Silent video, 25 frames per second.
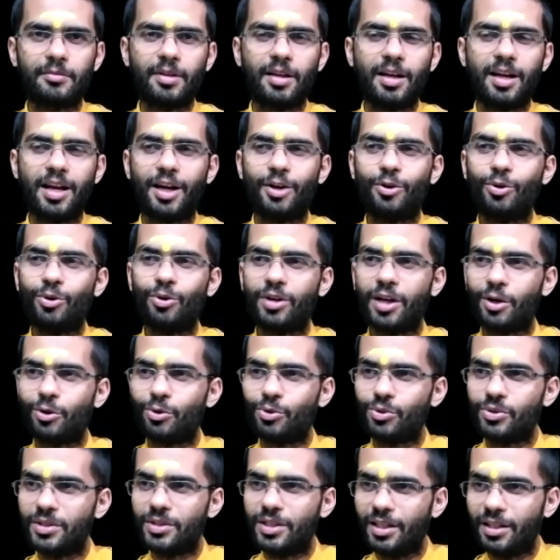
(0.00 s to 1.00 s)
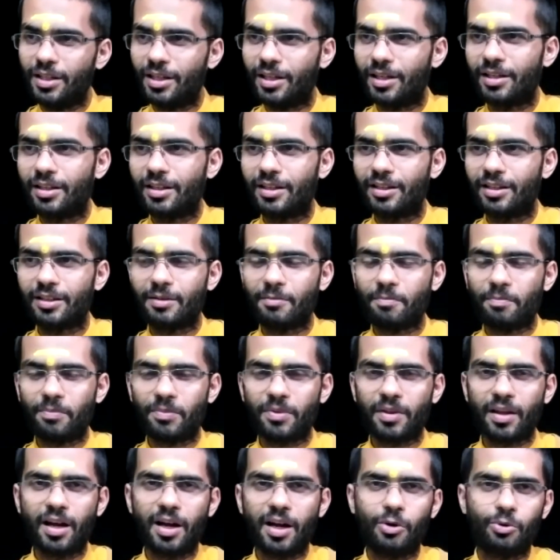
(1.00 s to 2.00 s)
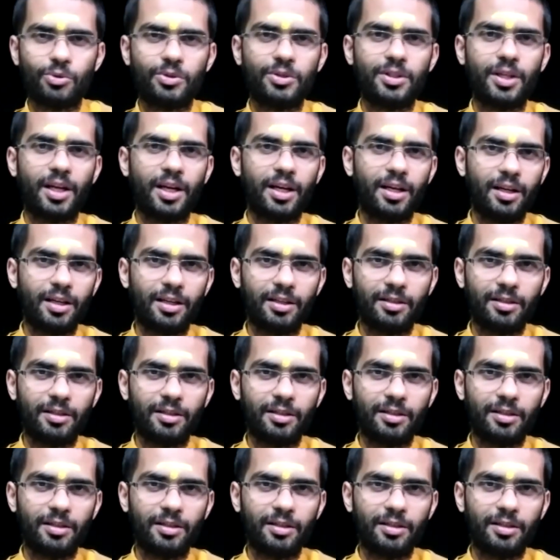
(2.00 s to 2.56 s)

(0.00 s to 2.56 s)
I don't have to seek it outside.